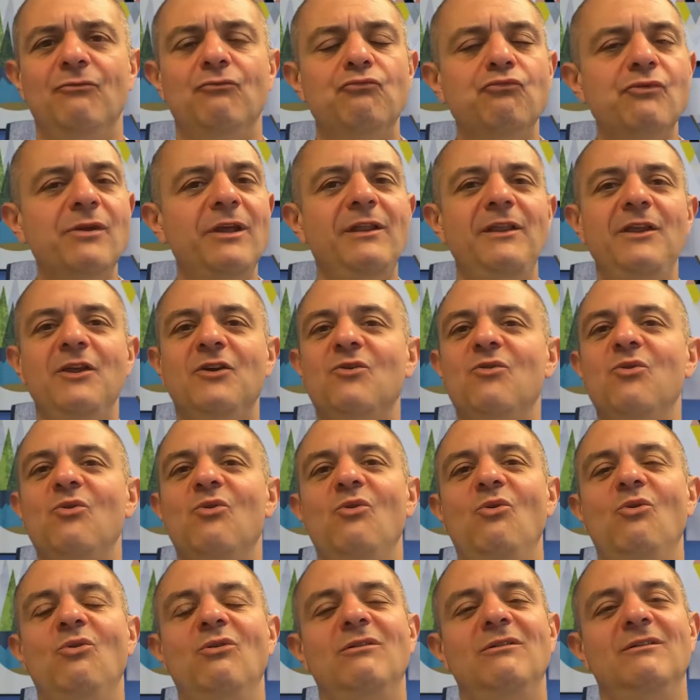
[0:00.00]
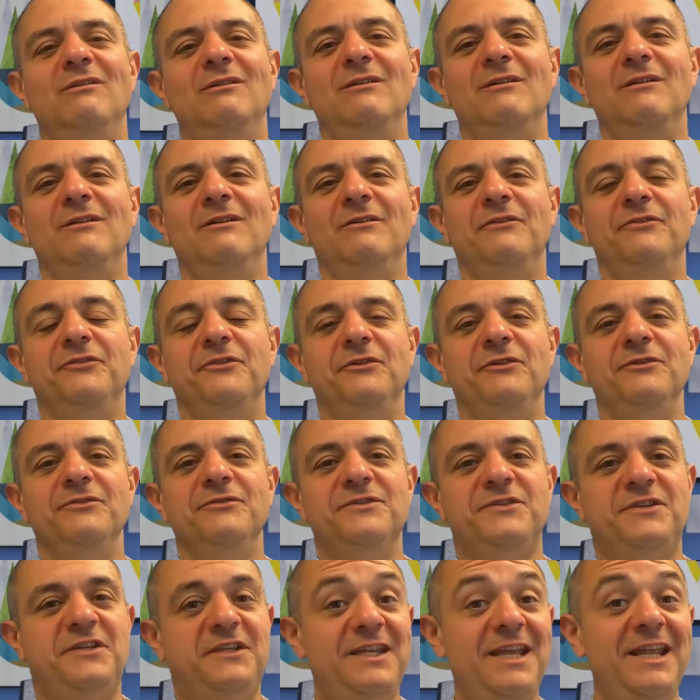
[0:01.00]
really cool for
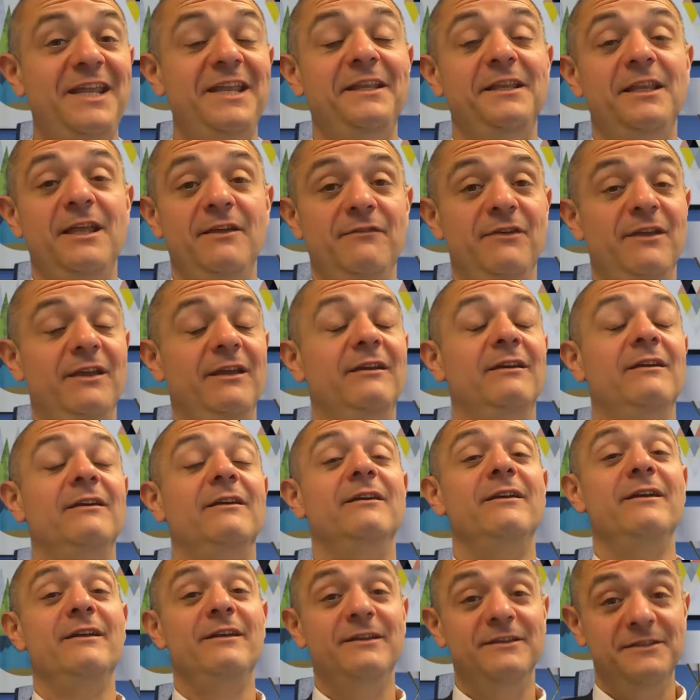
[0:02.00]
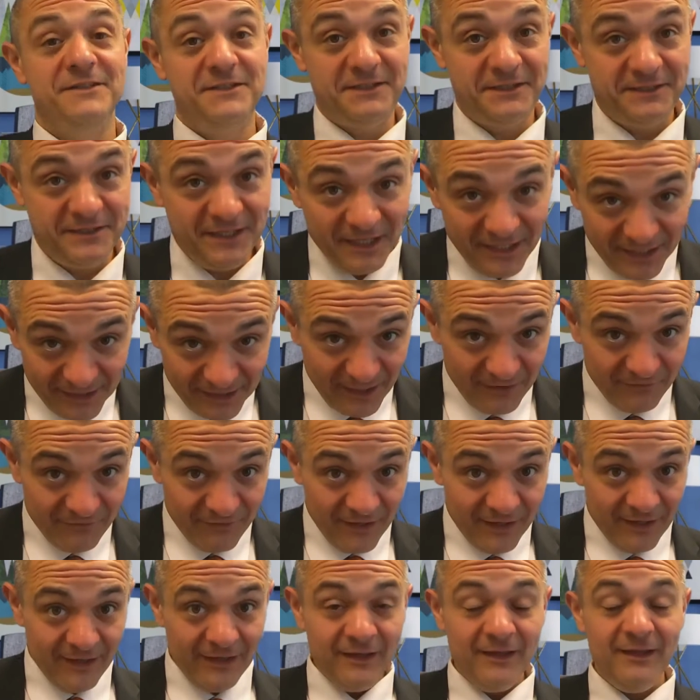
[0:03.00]
city living. City
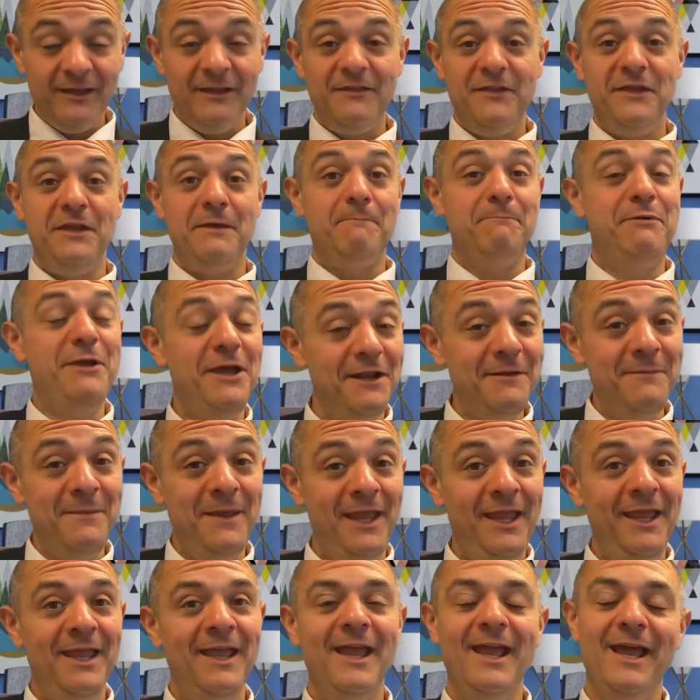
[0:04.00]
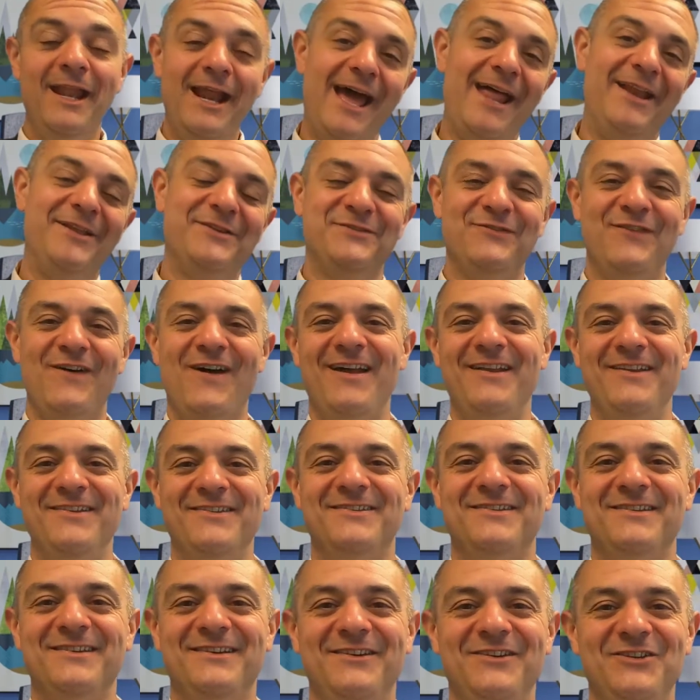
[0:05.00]
living, the epitome and at its
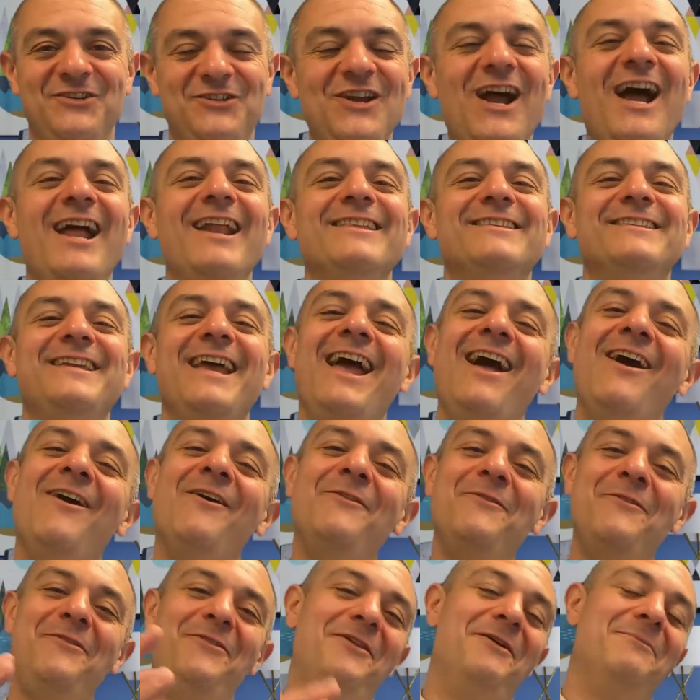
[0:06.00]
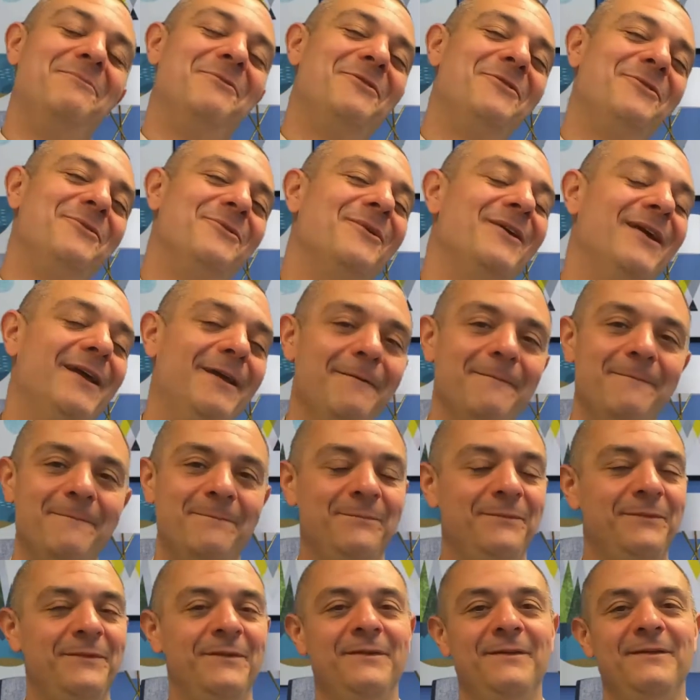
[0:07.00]
finest. Chinatown, number 3.
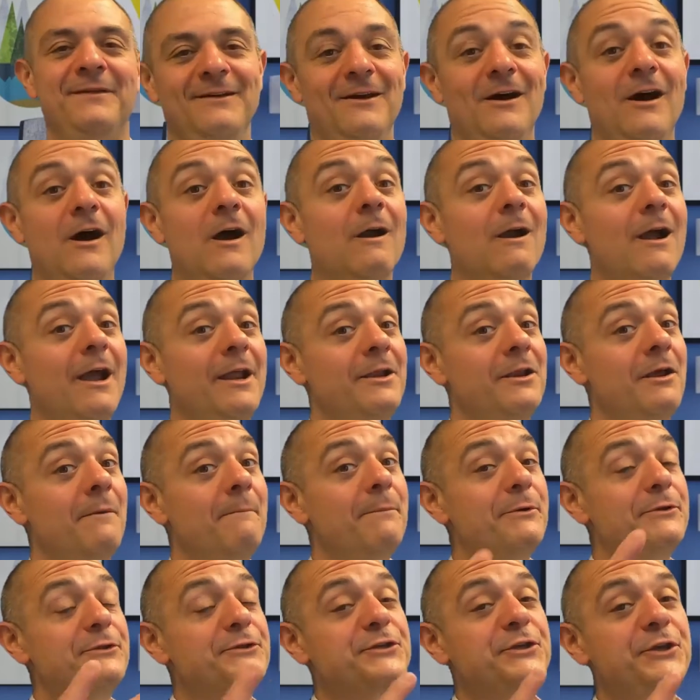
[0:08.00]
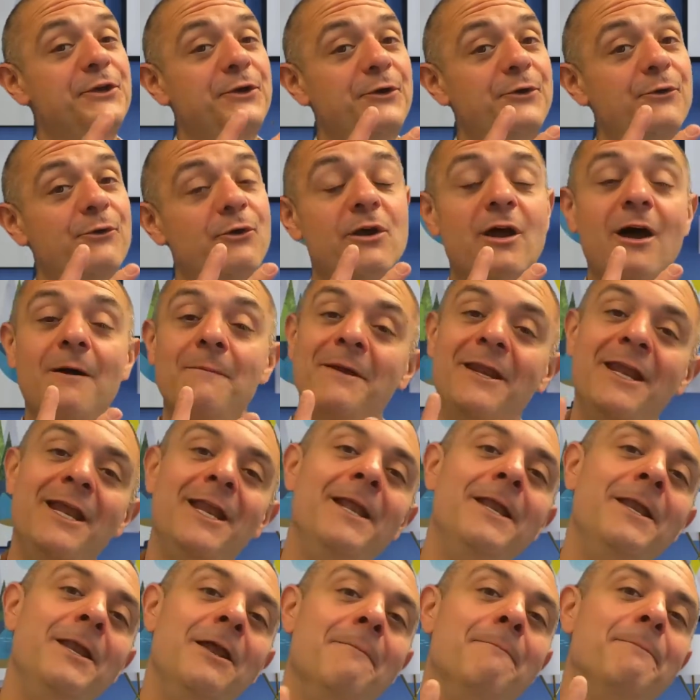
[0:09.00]
All right, number 2, coming in
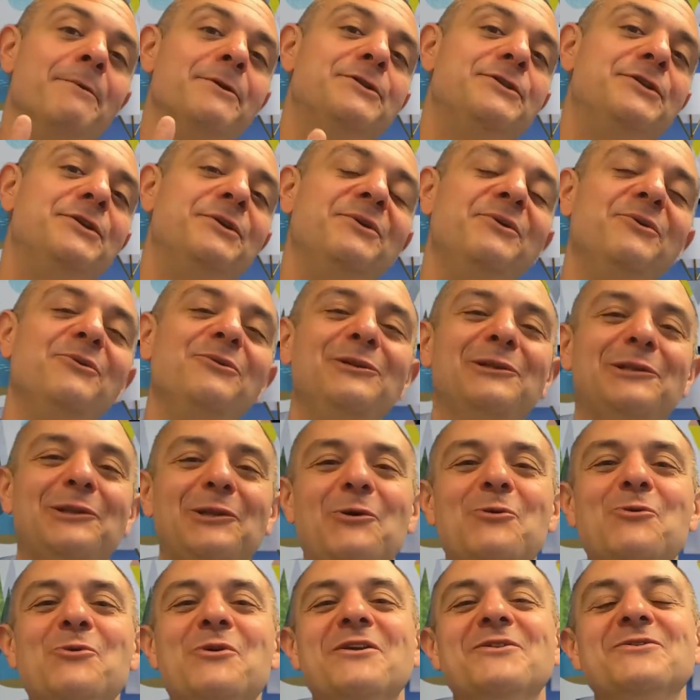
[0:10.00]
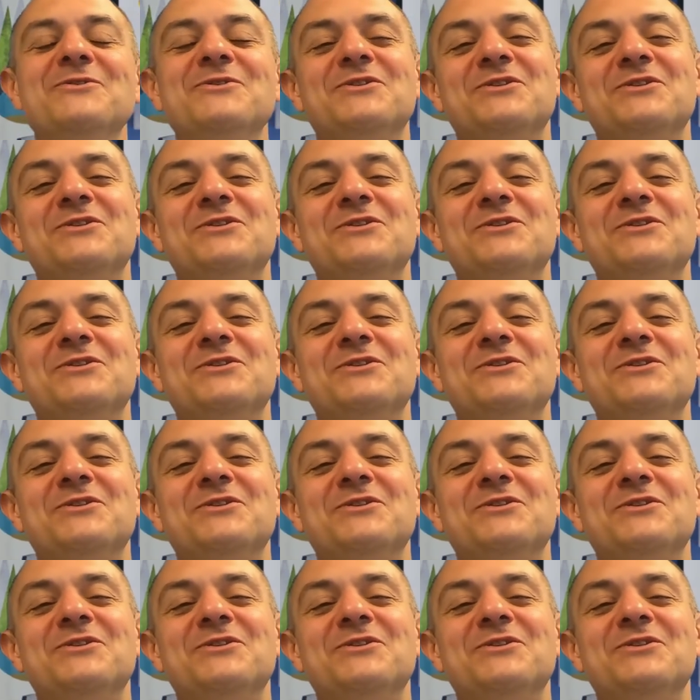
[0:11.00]
at number 2, Logan